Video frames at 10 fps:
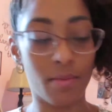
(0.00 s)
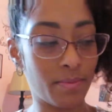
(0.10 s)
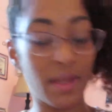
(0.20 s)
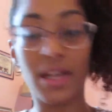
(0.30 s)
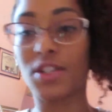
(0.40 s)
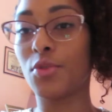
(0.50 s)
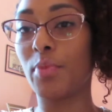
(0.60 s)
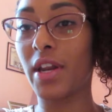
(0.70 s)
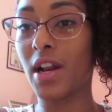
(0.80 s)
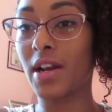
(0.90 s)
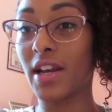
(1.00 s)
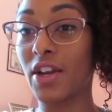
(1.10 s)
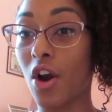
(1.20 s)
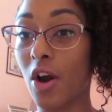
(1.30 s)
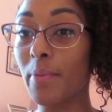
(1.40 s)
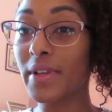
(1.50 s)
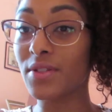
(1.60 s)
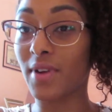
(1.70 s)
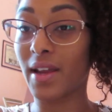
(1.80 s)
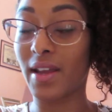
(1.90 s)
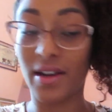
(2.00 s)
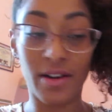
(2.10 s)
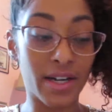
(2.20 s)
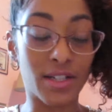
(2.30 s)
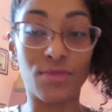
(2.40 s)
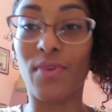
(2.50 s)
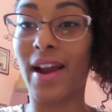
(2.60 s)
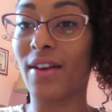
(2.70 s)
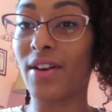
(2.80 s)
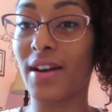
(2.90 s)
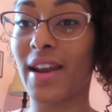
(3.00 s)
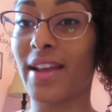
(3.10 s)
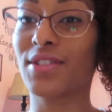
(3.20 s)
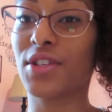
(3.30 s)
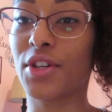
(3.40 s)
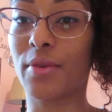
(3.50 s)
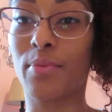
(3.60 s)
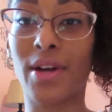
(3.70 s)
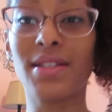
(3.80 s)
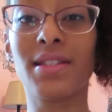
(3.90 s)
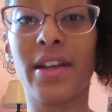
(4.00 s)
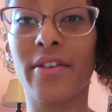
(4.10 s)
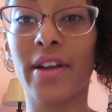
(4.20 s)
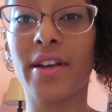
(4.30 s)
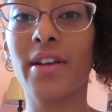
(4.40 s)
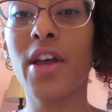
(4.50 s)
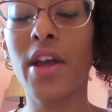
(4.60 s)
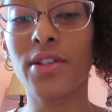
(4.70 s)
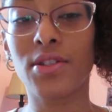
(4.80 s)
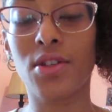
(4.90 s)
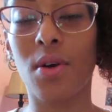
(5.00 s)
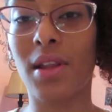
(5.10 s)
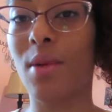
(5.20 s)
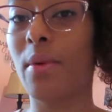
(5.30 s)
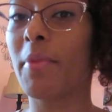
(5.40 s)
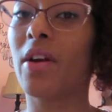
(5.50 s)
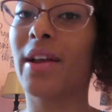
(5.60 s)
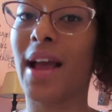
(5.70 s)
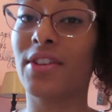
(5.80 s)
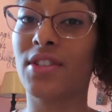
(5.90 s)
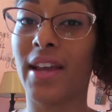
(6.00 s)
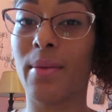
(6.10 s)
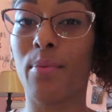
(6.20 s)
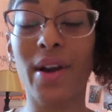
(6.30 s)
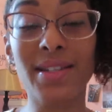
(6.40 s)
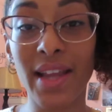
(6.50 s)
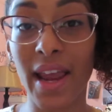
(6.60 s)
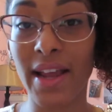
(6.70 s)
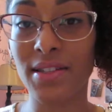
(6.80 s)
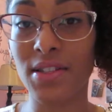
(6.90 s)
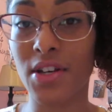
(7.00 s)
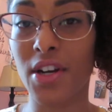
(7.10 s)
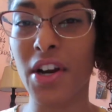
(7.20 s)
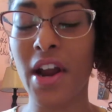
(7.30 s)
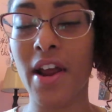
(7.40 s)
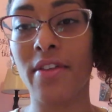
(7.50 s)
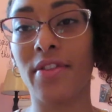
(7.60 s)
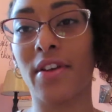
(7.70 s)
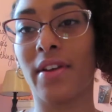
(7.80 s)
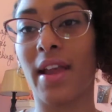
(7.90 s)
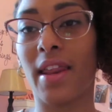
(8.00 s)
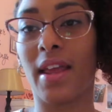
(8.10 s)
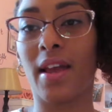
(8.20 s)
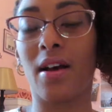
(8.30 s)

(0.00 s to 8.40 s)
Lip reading: because you put it underneath your armpits right here, it's right next to your breast area. So a lot of women are actually getting breast cancer. They're getting